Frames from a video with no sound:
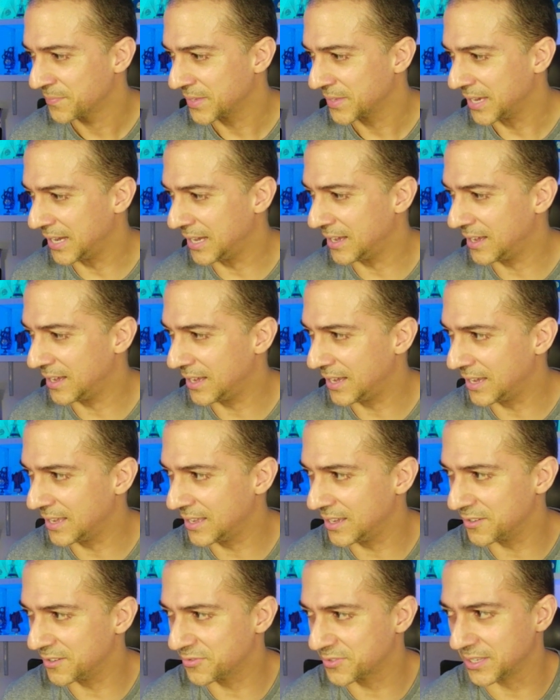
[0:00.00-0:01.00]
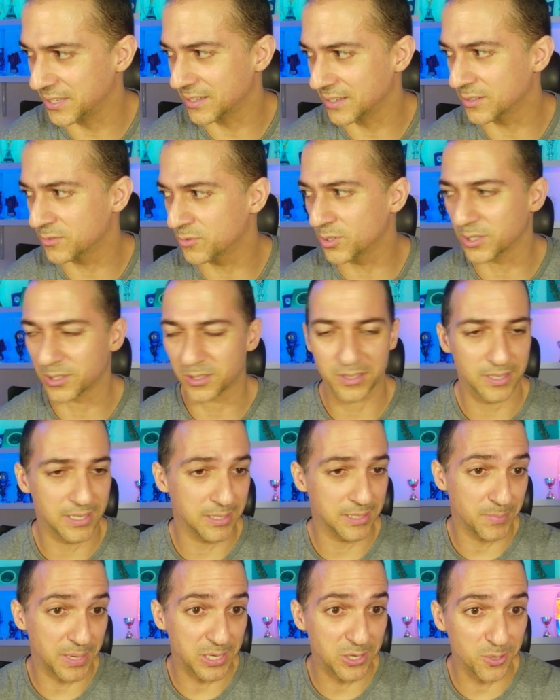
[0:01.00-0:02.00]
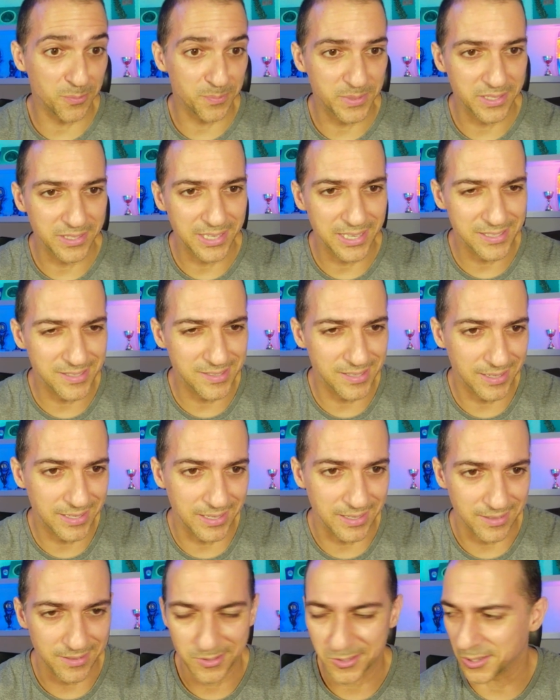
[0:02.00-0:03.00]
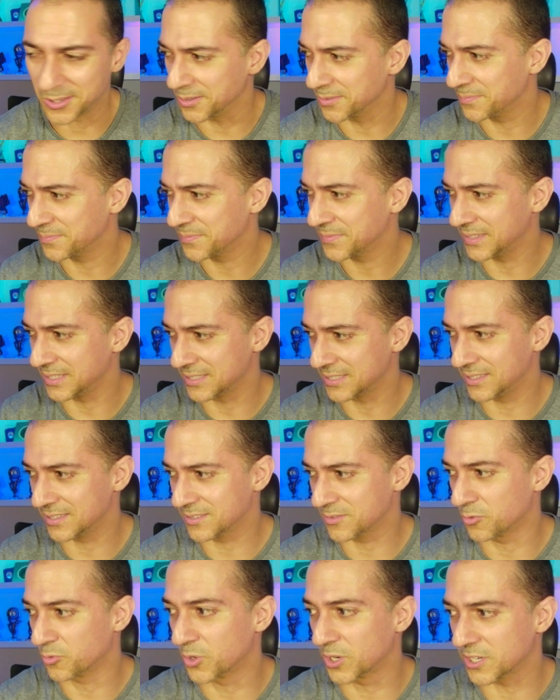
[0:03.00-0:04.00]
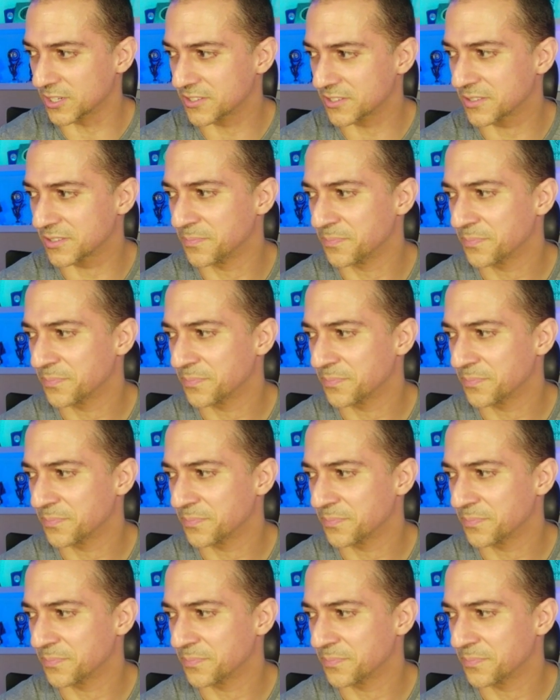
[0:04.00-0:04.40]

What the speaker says: I have king and rook, and my opponent has the king, so this is worse.